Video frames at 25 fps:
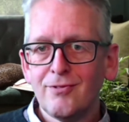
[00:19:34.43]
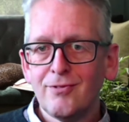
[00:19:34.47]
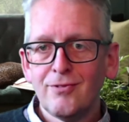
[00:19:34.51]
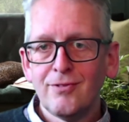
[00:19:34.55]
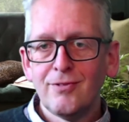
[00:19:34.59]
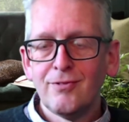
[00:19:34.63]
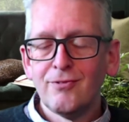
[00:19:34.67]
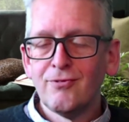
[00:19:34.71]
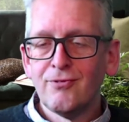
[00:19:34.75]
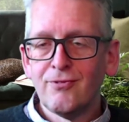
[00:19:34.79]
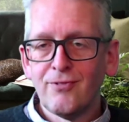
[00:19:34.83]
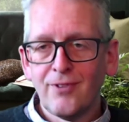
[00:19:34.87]

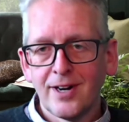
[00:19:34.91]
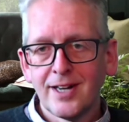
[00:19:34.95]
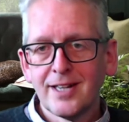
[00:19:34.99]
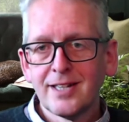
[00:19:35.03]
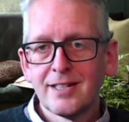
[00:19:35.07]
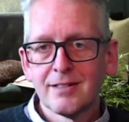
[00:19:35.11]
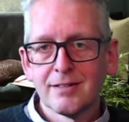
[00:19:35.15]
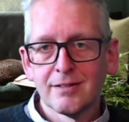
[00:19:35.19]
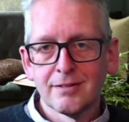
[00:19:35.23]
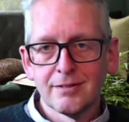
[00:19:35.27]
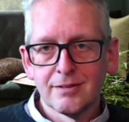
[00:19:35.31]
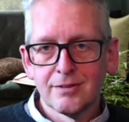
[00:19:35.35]

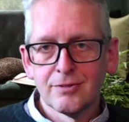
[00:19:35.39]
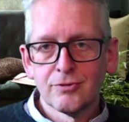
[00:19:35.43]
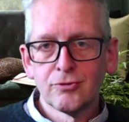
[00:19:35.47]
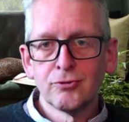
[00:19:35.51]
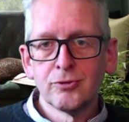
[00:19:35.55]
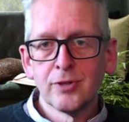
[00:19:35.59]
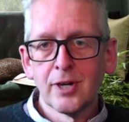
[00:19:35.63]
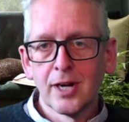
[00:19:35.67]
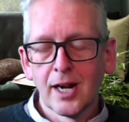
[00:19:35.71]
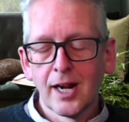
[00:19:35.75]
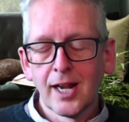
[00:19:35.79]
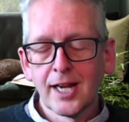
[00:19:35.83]
vital
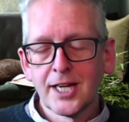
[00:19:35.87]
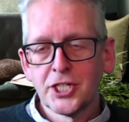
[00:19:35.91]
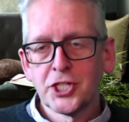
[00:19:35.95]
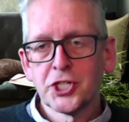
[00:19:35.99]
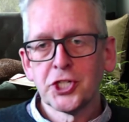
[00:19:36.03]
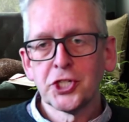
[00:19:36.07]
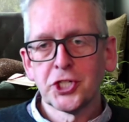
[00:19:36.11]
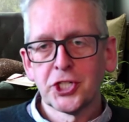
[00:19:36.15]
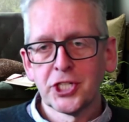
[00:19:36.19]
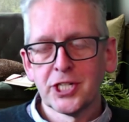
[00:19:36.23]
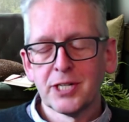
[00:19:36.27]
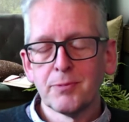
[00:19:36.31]

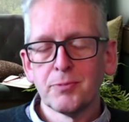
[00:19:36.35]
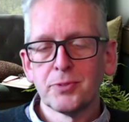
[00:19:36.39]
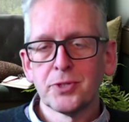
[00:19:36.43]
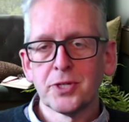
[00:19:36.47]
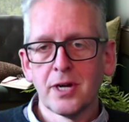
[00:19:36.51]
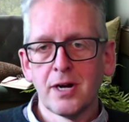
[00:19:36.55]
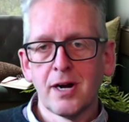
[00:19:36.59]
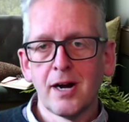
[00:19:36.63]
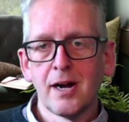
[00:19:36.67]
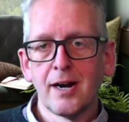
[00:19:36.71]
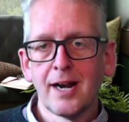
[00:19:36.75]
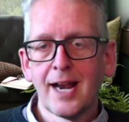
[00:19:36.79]
relationships
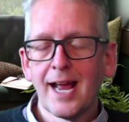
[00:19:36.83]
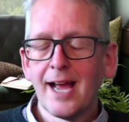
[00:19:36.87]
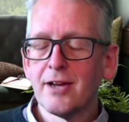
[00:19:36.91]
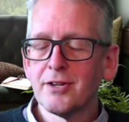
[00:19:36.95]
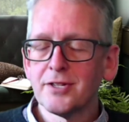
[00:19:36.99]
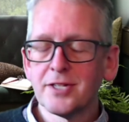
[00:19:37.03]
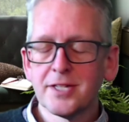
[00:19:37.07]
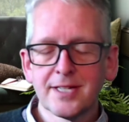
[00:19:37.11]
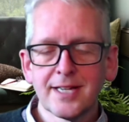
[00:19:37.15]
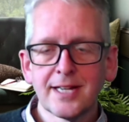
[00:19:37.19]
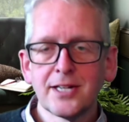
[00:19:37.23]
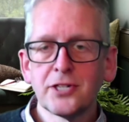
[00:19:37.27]
are, how
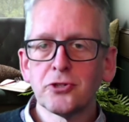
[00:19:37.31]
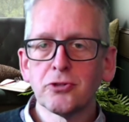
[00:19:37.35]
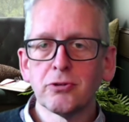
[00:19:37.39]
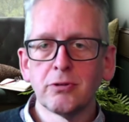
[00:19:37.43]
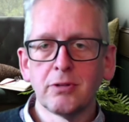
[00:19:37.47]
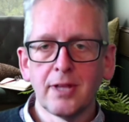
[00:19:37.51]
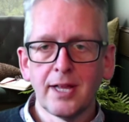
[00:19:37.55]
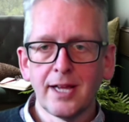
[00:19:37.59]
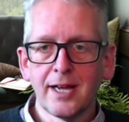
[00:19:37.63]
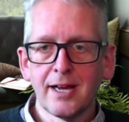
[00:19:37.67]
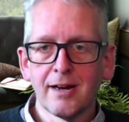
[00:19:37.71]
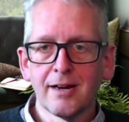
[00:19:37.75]

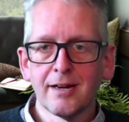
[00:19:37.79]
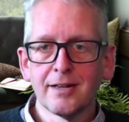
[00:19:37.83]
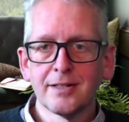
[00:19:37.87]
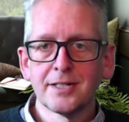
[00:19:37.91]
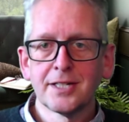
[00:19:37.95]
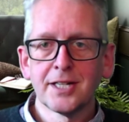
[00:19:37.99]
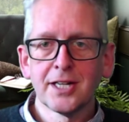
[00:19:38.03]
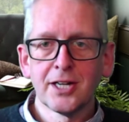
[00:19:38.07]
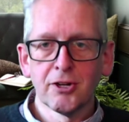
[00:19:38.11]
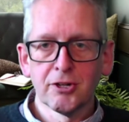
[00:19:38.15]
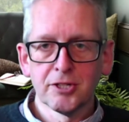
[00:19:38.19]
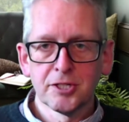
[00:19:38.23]
central they are
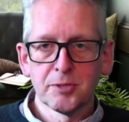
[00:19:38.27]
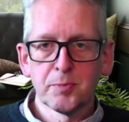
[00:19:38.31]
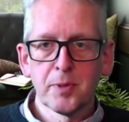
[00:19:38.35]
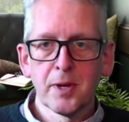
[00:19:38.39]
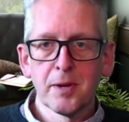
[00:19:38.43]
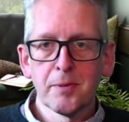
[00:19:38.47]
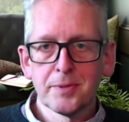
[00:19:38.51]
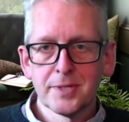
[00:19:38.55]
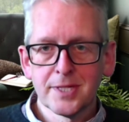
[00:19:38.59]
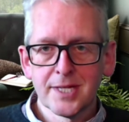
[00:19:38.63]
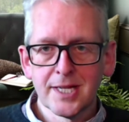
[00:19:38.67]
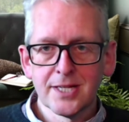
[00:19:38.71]
to God's
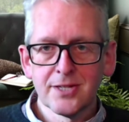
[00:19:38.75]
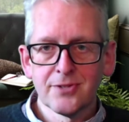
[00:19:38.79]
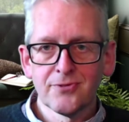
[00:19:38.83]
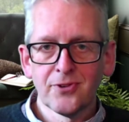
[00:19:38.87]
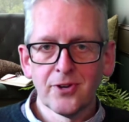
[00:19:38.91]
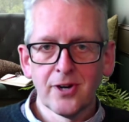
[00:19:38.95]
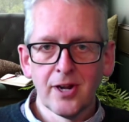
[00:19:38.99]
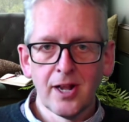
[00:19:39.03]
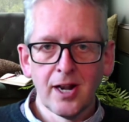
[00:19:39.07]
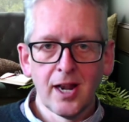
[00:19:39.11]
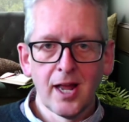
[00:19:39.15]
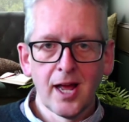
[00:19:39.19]
purposes
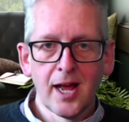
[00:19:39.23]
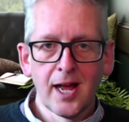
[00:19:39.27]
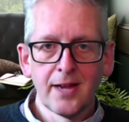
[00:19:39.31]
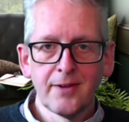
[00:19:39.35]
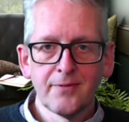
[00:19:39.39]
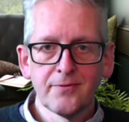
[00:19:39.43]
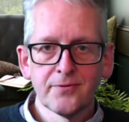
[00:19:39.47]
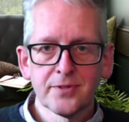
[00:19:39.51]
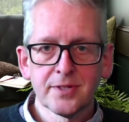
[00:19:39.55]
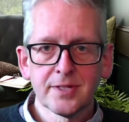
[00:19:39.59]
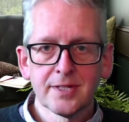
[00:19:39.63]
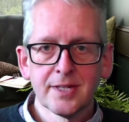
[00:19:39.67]
for our
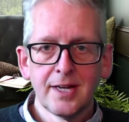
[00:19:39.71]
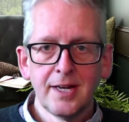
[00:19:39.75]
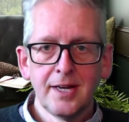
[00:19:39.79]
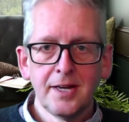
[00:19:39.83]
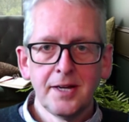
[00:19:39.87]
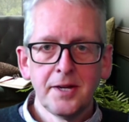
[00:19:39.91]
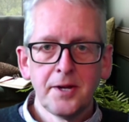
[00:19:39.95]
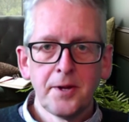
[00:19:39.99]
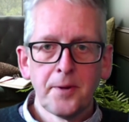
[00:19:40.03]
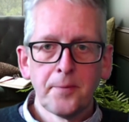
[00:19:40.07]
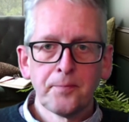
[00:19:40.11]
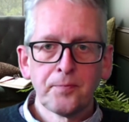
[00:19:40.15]
lives.
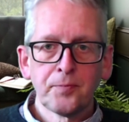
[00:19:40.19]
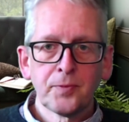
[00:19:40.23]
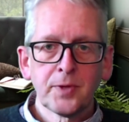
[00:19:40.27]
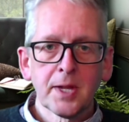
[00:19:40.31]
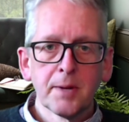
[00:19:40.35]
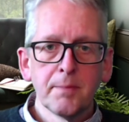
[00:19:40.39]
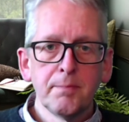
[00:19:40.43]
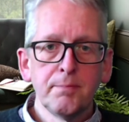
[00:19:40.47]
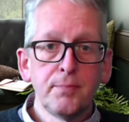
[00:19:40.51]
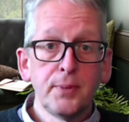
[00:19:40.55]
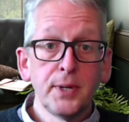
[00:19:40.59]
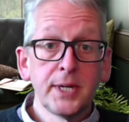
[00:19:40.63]

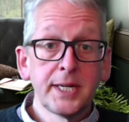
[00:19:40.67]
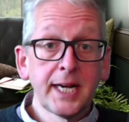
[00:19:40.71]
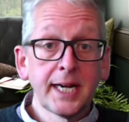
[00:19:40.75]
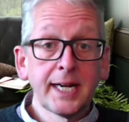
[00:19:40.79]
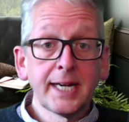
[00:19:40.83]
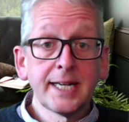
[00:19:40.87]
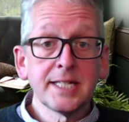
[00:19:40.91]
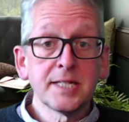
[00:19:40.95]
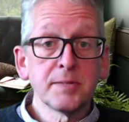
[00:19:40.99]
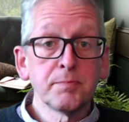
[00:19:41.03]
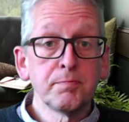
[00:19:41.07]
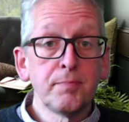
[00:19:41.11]
But it
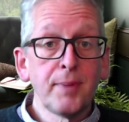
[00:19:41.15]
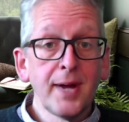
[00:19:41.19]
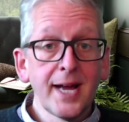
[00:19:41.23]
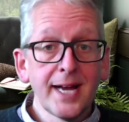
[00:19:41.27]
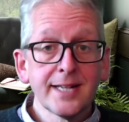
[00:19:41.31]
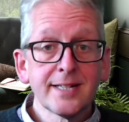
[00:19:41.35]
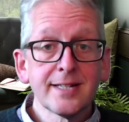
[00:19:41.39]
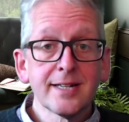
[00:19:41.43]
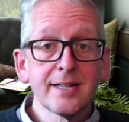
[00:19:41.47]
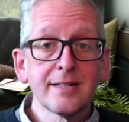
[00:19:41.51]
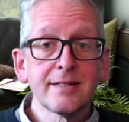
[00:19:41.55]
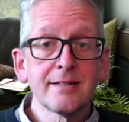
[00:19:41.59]
is
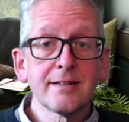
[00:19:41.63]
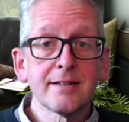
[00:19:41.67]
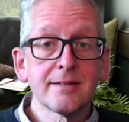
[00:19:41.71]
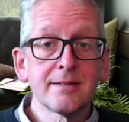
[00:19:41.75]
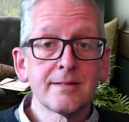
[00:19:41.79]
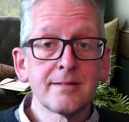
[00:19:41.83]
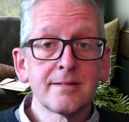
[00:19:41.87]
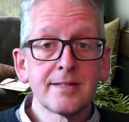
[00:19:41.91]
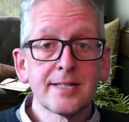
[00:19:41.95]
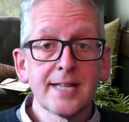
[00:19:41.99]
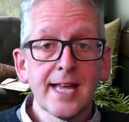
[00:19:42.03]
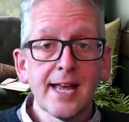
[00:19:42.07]
better to
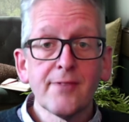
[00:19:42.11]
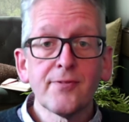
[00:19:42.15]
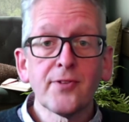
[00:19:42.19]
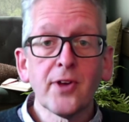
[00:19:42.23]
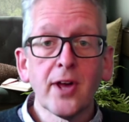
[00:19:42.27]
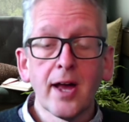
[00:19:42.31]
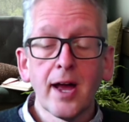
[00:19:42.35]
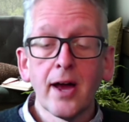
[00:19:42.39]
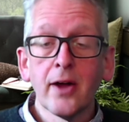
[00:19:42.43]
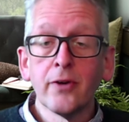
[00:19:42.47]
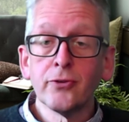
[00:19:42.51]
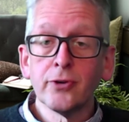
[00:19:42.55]

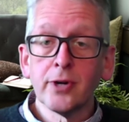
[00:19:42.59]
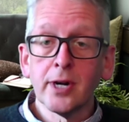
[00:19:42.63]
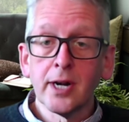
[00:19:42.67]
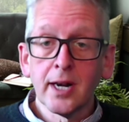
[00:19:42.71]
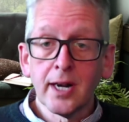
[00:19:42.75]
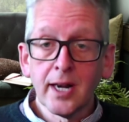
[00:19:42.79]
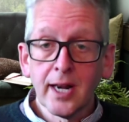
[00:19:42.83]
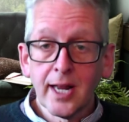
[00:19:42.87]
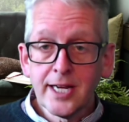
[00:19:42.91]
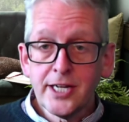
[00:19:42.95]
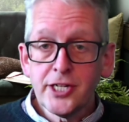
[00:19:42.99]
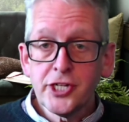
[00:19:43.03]
sever a
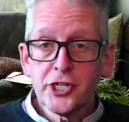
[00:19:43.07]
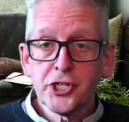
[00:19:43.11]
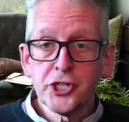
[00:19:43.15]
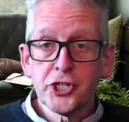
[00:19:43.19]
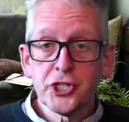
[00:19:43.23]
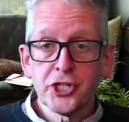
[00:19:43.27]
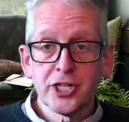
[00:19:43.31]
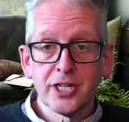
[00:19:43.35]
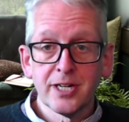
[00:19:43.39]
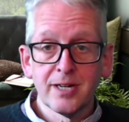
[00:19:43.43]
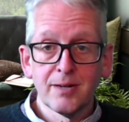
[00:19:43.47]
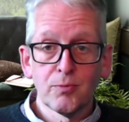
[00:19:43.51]

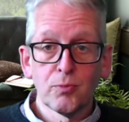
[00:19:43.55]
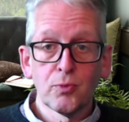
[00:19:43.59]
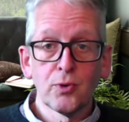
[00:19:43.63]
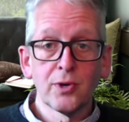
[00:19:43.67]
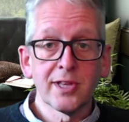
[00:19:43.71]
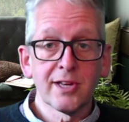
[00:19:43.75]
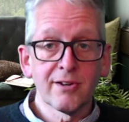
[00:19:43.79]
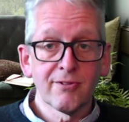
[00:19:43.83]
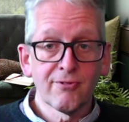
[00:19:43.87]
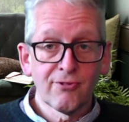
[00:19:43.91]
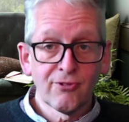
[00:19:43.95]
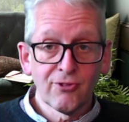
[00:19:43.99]
relationship with
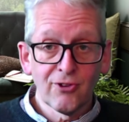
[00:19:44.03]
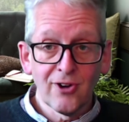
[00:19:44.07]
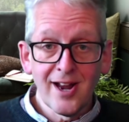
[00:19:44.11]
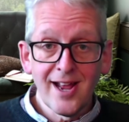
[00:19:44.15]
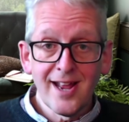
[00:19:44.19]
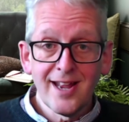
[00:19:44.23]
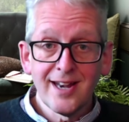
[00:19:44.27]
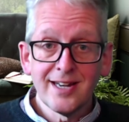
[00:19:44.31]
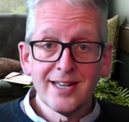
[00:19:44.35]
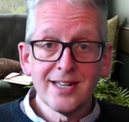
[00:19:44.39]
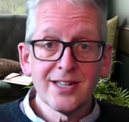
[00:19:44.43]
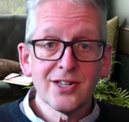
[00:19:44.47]
a
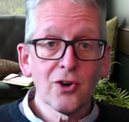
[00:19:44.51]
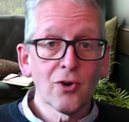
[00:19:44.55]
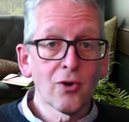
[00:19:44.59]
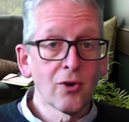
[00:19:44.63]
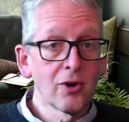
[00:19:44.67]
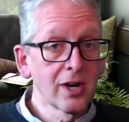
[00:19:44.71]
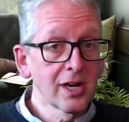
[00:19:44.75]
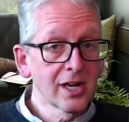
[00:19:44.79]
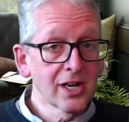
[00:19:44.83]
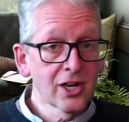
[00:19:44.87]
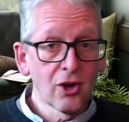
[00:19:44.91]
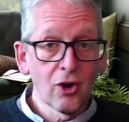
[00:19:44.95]
friend or
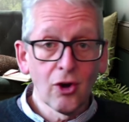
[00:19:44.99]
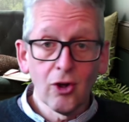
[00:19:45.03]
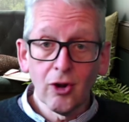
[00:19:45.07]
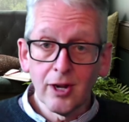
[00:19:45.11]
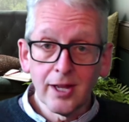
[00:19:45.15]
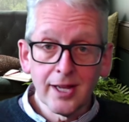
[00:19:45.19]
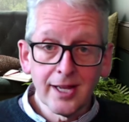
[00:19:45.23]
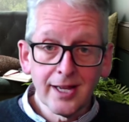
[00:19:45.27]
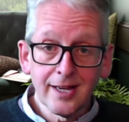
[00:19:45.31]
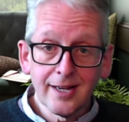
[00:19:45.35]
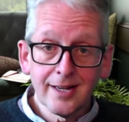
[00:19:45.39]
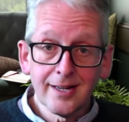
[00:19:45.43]
a
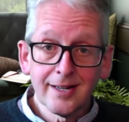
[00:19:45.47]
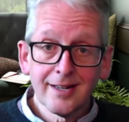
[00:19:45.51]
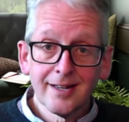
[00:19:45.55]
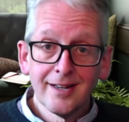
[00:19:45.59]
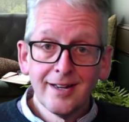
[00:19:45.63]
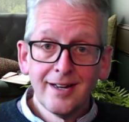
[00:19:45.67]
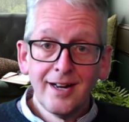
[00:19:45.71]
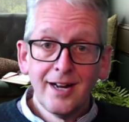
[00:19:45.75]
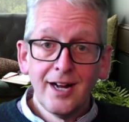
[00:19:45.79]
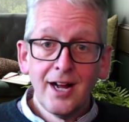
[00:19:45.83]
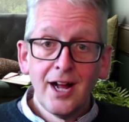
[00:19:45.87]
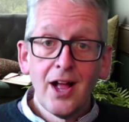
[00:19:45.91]
colleague
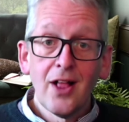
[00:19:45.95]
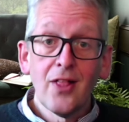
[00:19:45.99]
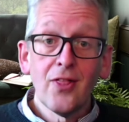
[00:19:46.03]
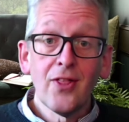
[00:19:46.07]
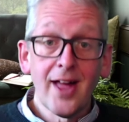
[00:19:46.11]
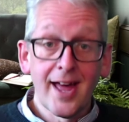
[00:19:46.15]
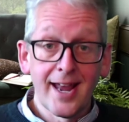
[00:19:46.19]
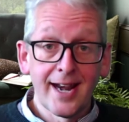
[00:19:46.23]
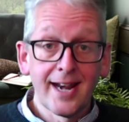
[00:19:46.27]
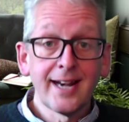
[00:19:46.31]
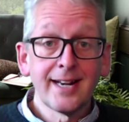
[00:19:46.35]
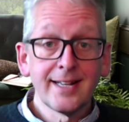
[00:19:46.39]

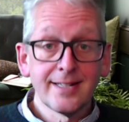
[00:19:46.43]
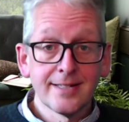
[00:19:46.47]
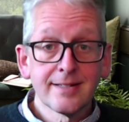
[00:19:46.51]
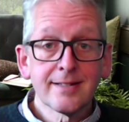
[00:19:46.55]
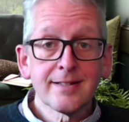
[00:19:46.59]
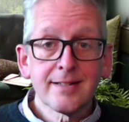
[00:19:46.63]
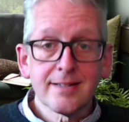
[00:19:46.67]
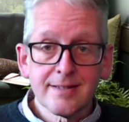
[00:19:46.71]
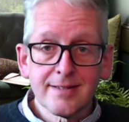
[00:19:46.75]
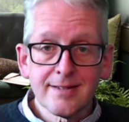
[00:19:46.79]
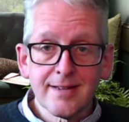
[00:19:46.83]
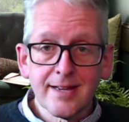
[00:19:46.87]
than it is
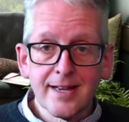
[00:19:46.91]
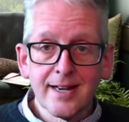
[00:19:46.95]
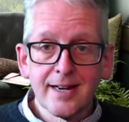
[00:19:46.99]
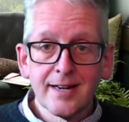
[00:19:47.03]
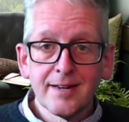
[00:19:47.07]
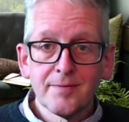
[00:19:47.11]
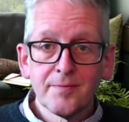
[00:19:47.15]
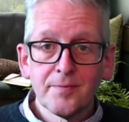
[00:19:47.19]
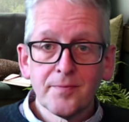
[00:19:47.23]
to sin.